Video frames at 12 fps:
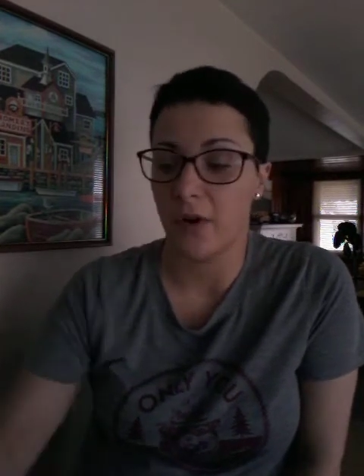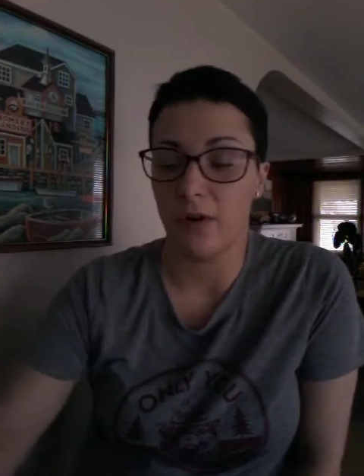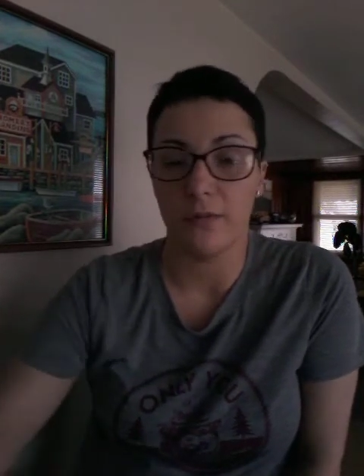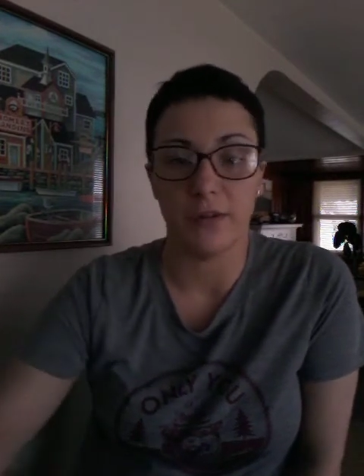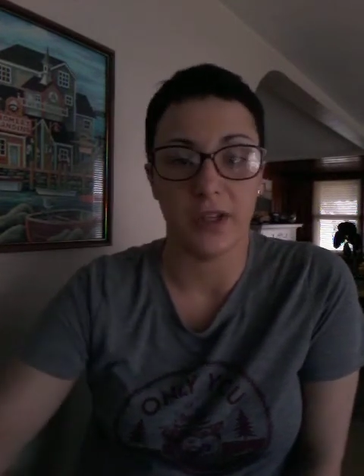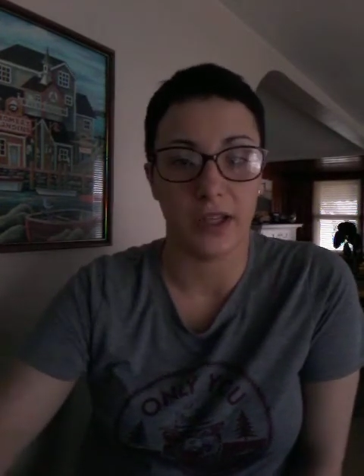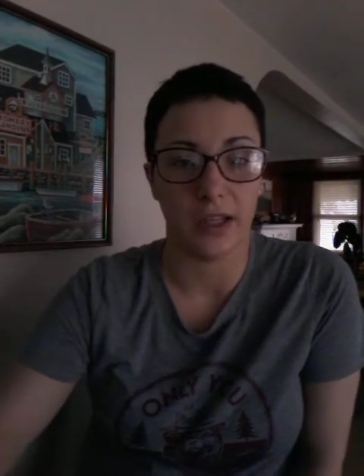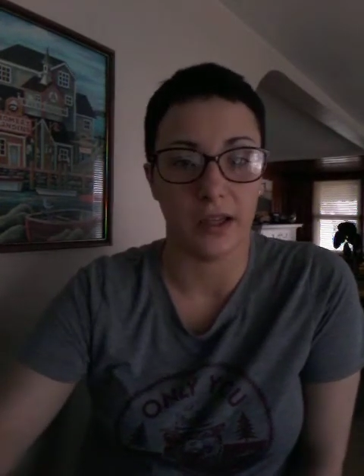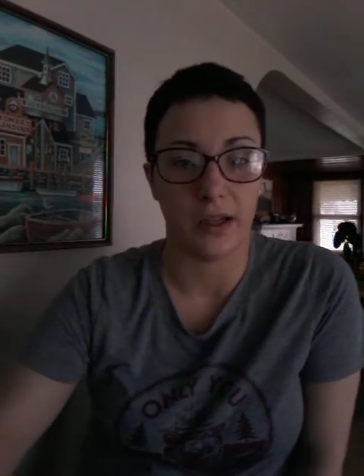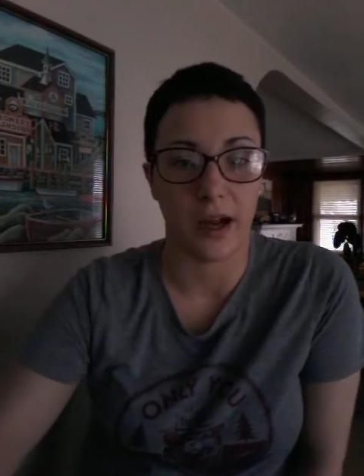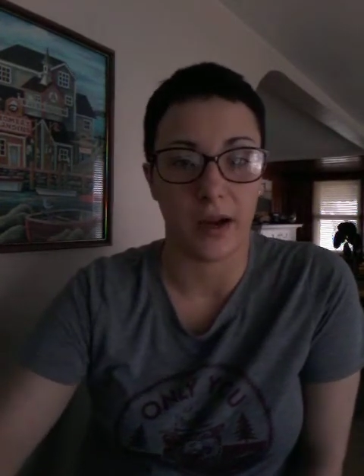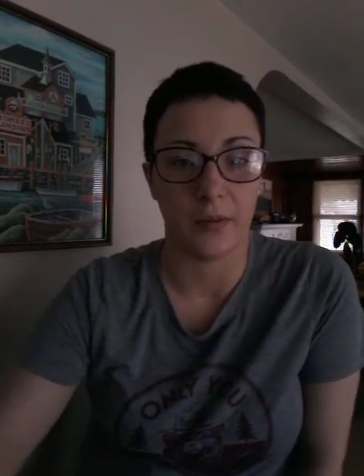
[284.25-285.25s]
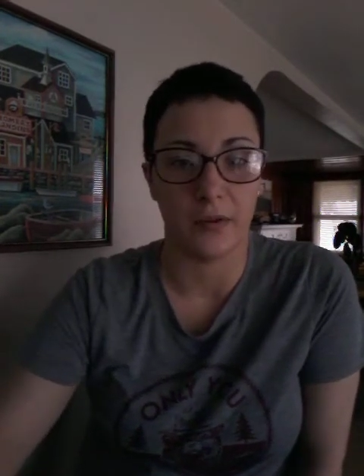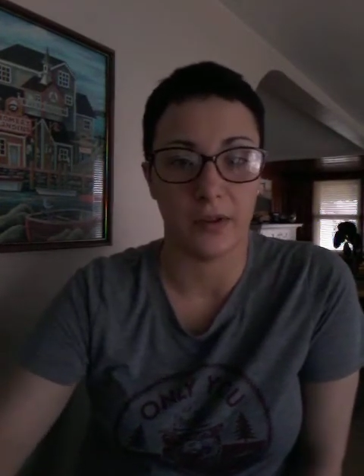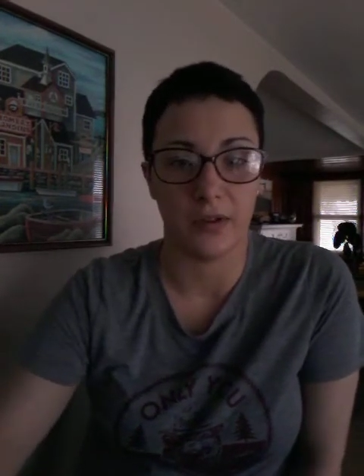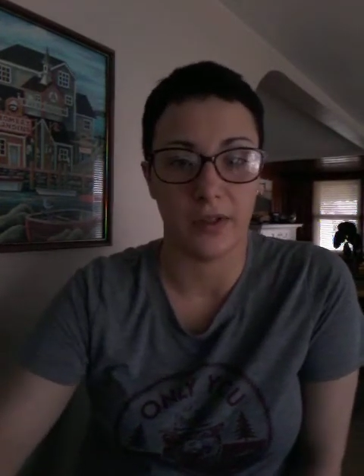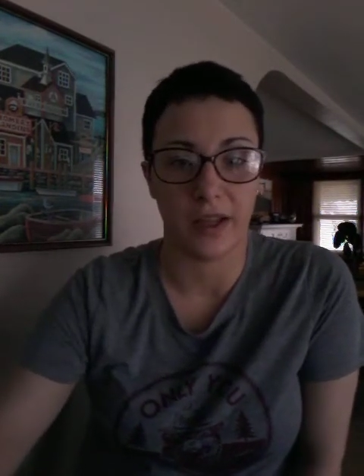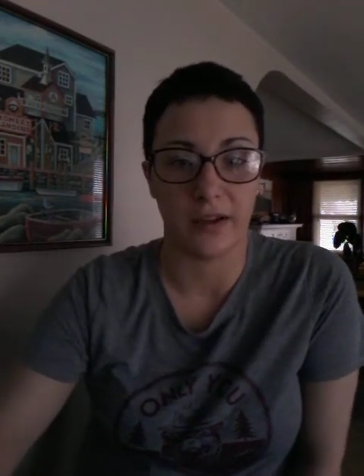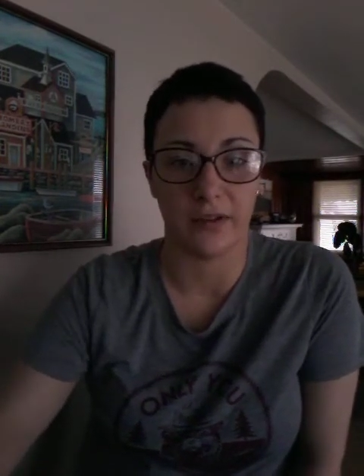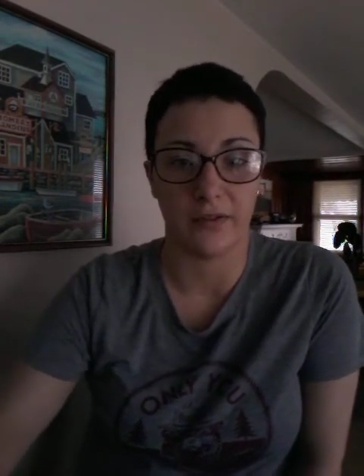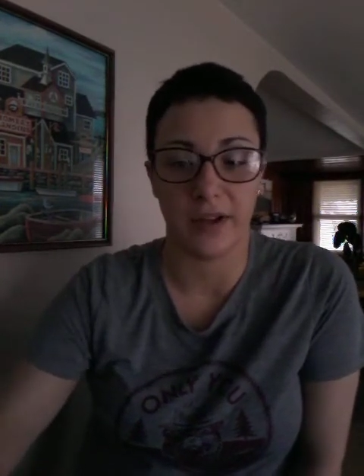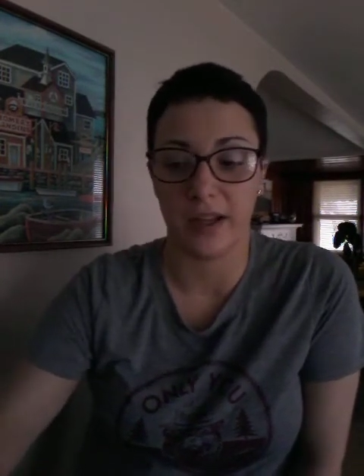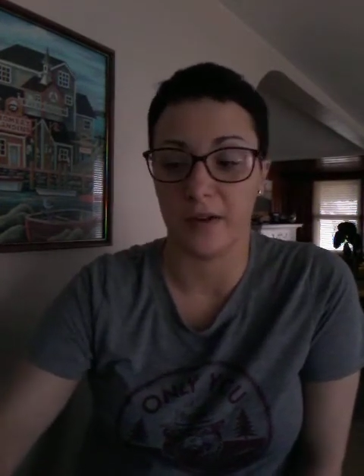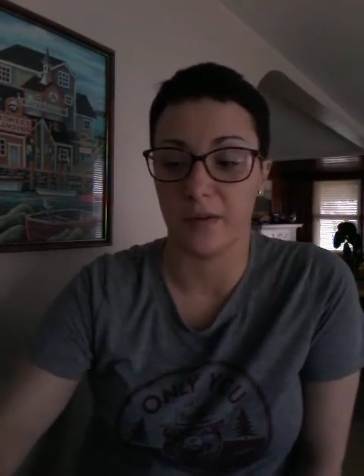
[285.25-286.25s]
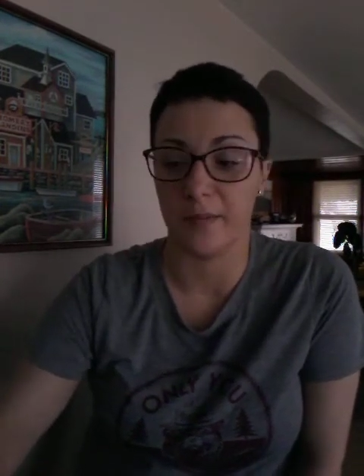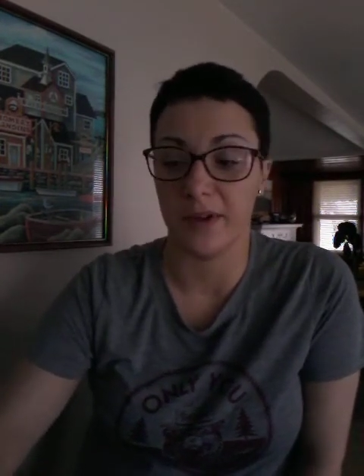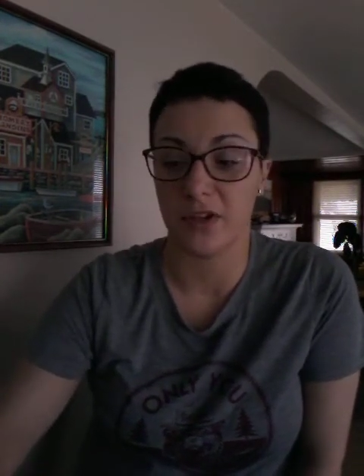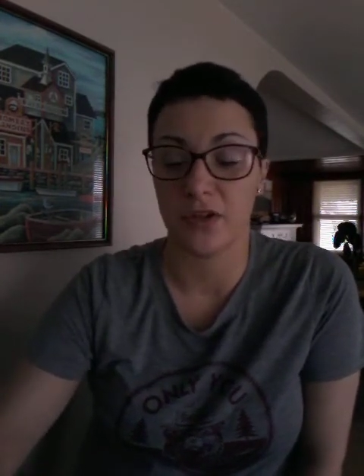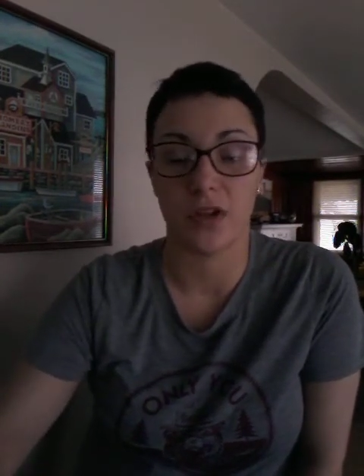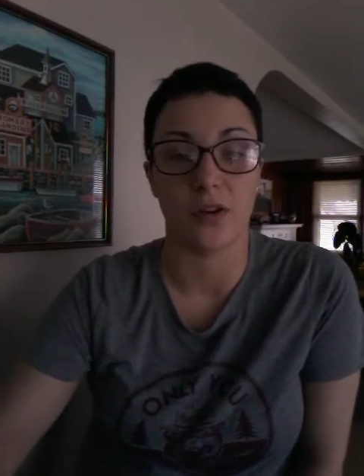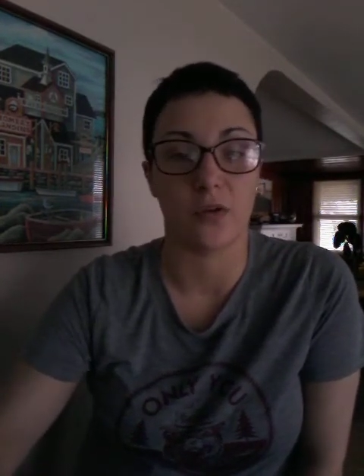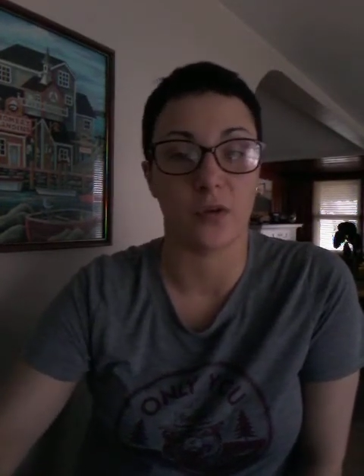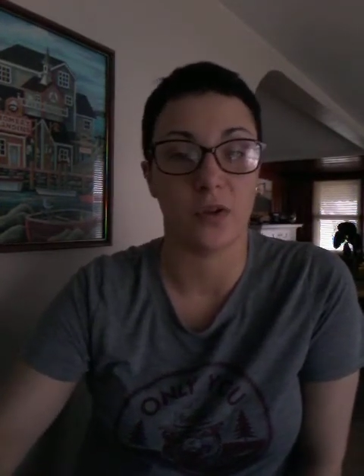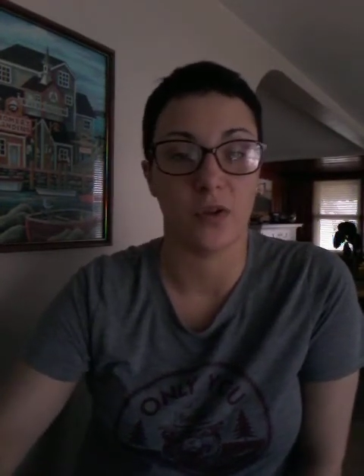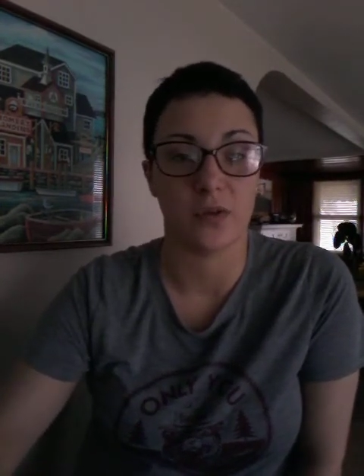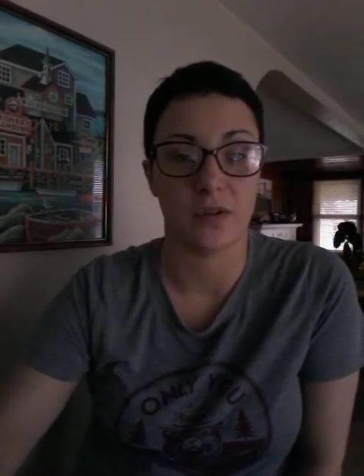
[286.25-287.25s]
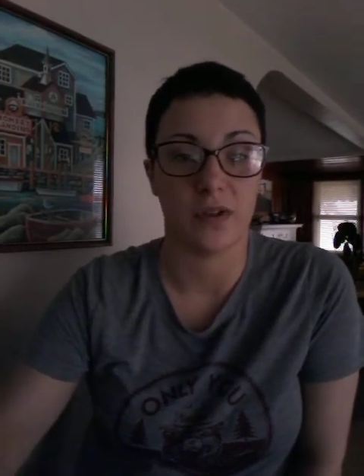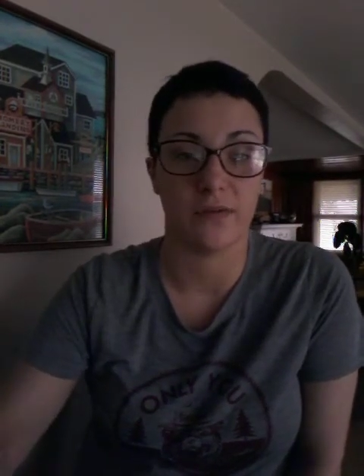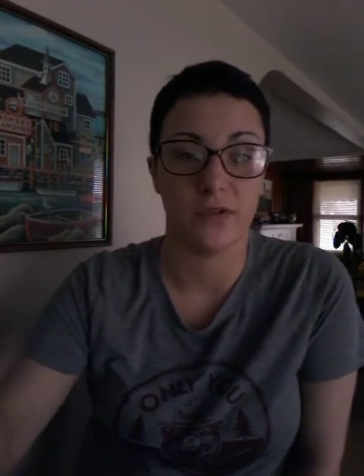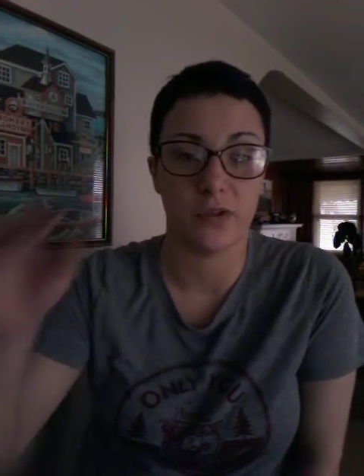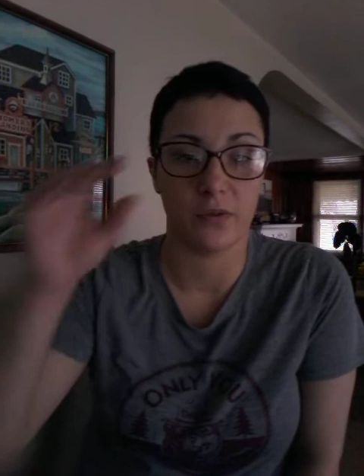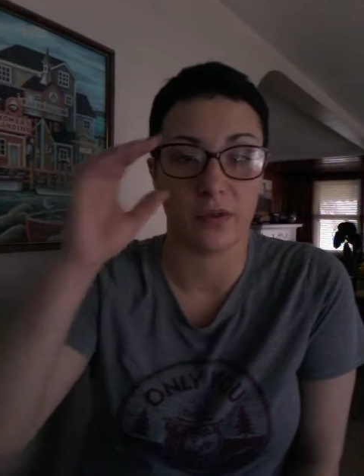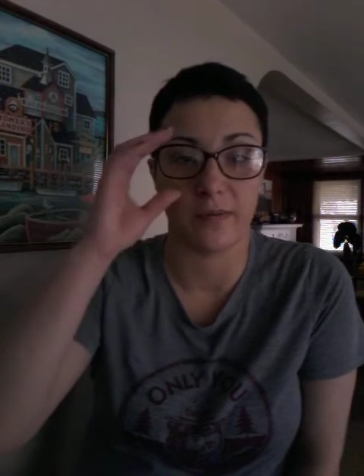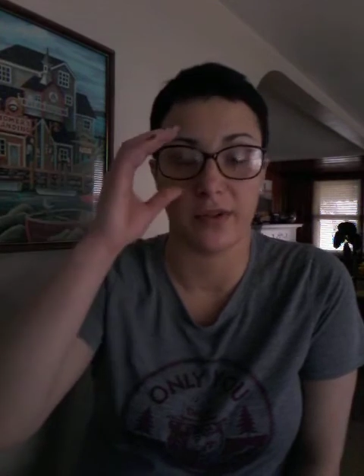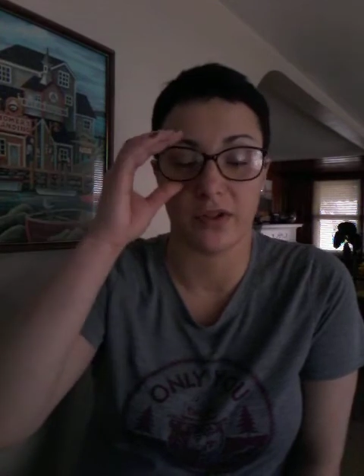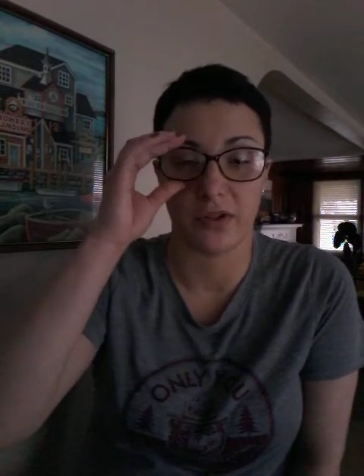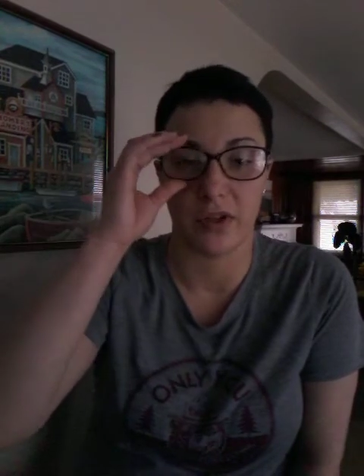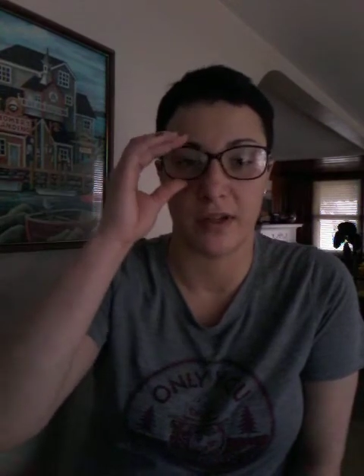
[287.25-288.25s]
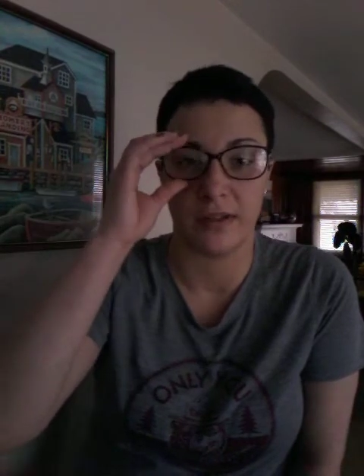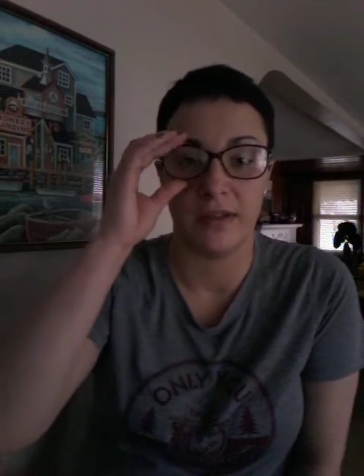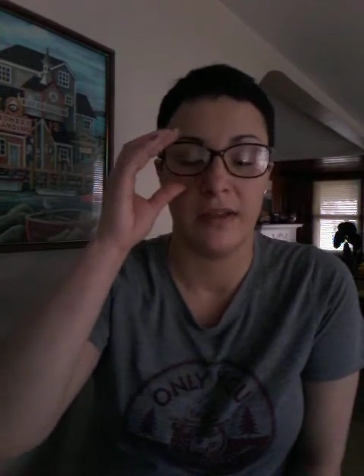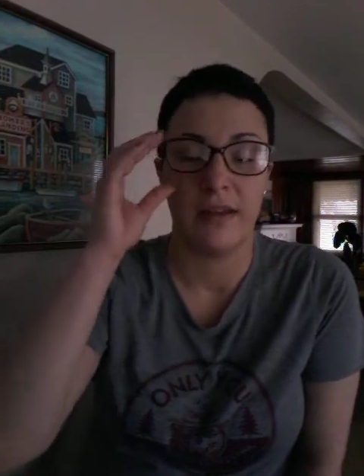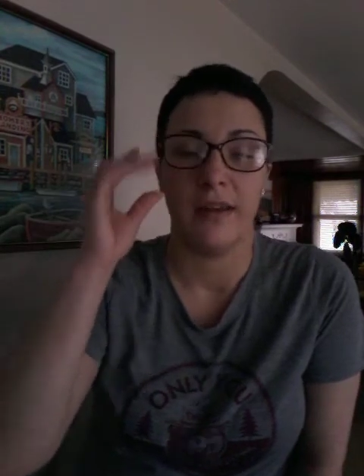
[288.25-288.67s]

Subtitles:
Hopefully I will have hit remission or close enough to remission